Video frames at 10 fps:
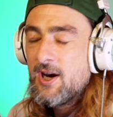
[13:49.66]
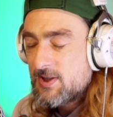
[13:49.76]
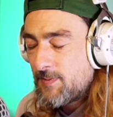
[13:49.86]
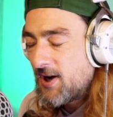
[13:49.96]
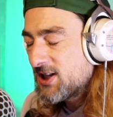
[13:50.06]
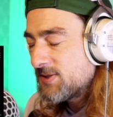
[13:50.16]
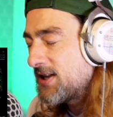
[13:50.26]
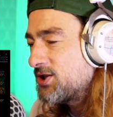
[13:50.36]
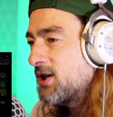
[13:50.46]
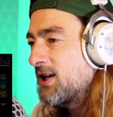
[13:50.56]
I
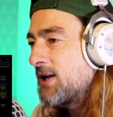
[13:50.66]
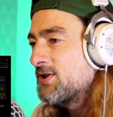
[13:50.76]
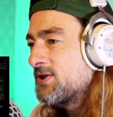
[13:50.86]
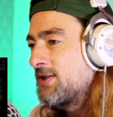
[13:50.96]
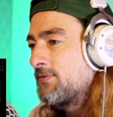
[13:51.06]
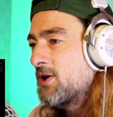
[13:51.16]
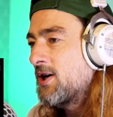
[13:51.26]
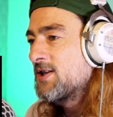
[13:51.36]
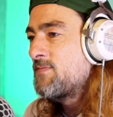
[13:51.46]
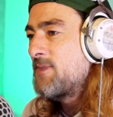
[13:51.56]
expect you're going to get onto
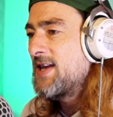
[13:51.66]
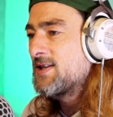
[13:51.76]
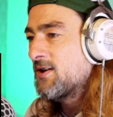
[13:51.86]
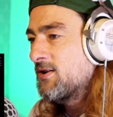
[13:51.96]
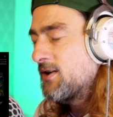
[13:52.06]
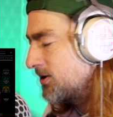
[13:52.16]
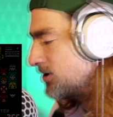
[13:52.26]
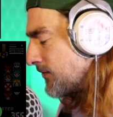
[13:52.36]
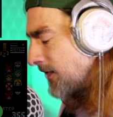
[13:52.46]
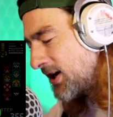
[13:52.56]
different kinds of beater,
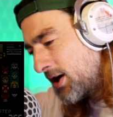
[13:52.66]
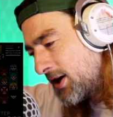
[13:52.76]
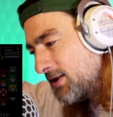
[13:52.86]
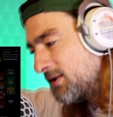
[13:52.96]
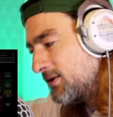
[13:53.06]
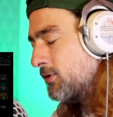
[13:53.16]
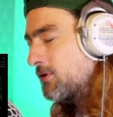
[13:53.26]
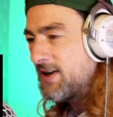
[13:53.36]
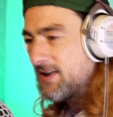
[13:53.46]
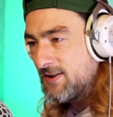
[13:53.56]
aren't you? A very light
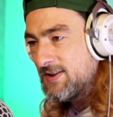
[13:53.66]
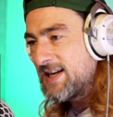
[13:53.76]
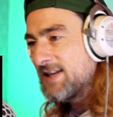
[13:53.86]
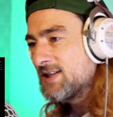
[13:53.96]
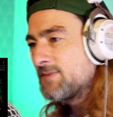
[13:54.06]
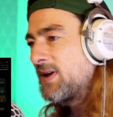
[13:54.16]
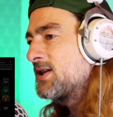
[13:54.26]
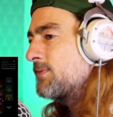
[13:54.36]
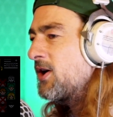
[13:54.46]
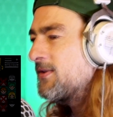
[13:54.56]
or a very dense
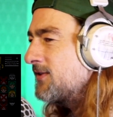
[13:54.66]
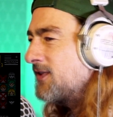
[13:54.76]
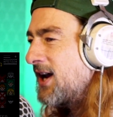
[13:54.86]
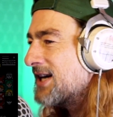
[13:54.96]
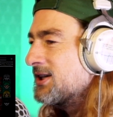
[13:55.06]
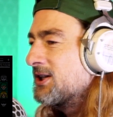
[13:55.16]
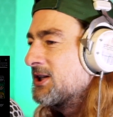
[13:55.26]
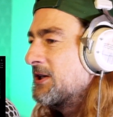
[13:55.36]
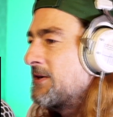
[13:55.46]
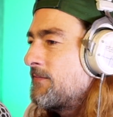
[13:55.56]
beater. But other than that,
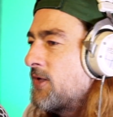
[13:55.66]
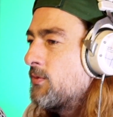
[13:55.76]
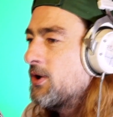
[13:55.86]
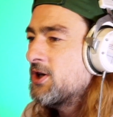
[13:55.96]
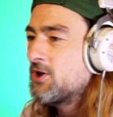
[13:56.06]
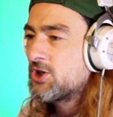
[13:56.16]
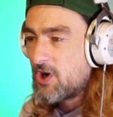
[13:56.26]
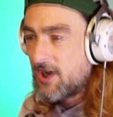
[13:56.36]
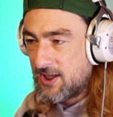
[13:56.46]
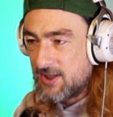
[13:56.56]
I mean, what you're going to do
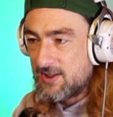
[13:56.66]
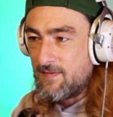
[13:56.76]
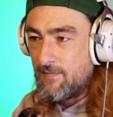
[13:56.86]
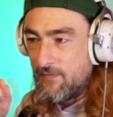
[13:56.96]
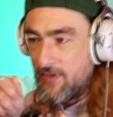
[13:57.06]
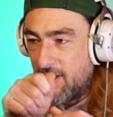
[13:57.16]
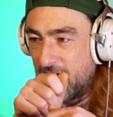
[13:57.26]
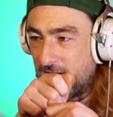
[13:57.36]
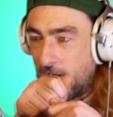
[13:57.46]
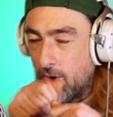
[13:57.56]
is strike it
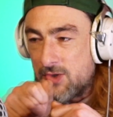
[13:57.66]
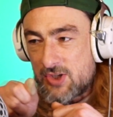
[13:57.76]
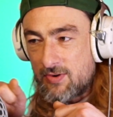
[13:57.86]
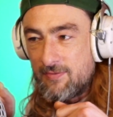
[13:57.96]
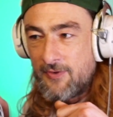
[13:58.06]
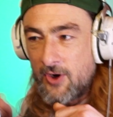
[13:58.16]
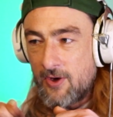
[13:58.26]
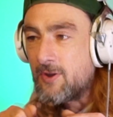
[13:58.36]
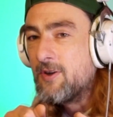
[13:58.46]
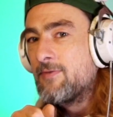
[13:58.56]
closer and
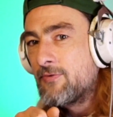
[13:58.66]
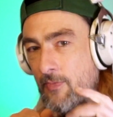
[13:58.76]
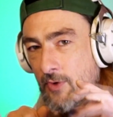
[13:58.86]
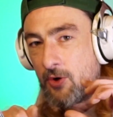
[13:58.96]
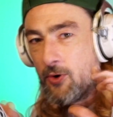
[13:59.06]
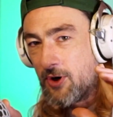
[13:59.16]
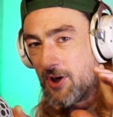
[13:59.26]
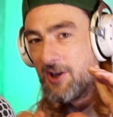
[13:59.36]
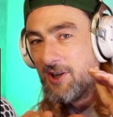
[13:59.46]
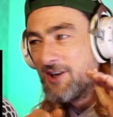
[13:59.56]
further from the
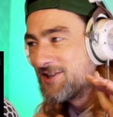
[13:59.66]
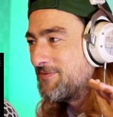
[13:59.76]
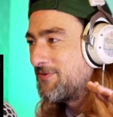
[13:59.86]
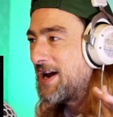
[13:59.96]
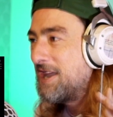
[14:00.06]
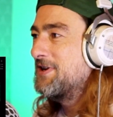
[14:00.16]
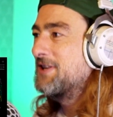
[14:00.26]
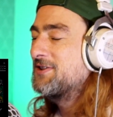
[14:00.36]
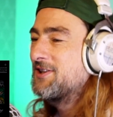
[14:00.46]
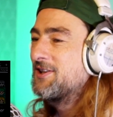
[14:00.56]
corner to
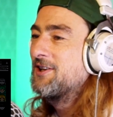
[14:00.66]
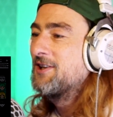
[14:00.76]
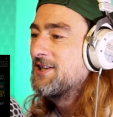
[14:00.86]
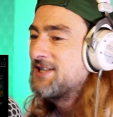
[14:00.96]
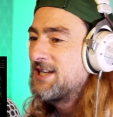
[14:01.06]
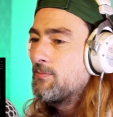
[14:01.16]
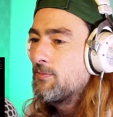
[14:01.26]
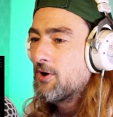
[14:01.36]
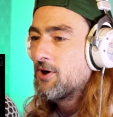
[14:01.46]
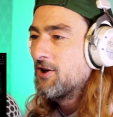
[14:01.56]
vary the
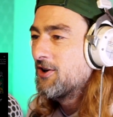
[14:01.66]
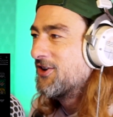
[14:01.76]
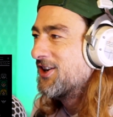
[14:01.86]
timbre.